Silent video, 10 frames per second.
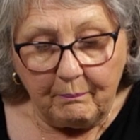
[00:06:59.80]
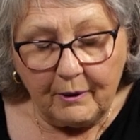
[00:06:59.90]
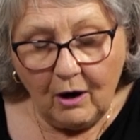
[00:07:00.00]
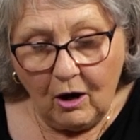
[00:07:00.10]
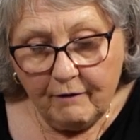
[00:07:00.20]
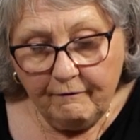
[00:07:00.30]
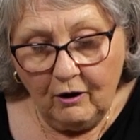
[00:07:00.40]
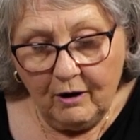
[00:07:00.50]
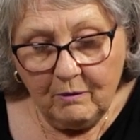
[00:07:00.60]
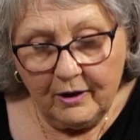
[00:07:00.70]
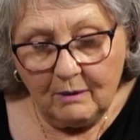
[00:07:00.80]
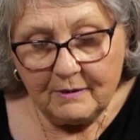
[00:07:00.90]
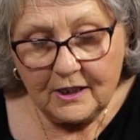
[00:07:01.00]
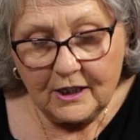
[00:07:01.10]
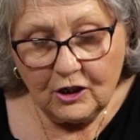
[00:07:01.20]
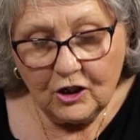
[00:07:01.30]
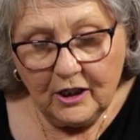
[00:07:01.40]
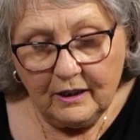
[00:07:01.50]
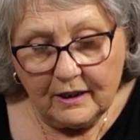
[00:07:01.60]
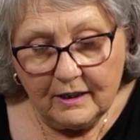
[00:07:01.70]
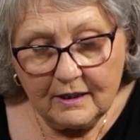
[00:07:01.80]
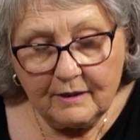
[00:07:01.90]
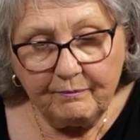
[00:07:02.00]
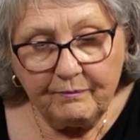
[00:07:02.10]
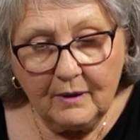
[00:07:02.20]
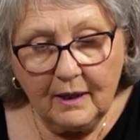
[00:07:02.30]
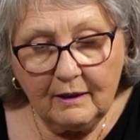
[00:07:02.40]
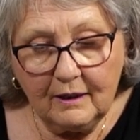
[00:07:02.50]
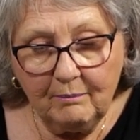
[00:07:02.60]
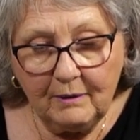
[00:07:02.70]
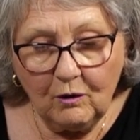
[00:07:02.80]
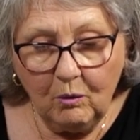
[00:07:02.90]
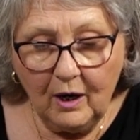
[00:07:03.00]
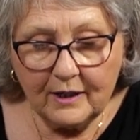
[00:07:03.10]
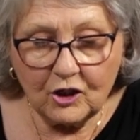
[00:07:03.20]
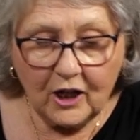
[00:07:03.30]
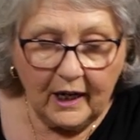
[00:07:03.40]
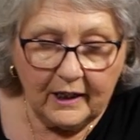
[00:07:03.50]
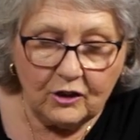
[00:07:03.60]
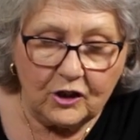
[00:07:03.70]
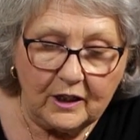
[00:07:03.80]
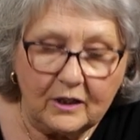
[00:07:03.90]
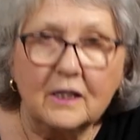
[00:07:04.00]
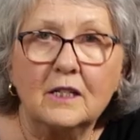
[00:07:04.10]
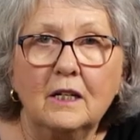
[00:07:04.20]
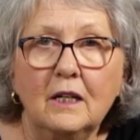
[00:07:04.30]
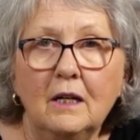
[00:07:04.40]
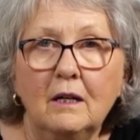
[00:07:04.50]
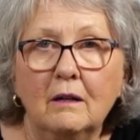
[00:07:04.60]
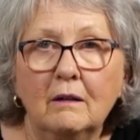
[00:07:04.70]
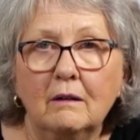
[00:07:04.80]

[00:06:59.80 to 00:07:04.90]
But I find when I'm stitching this, it can be quite challenging to see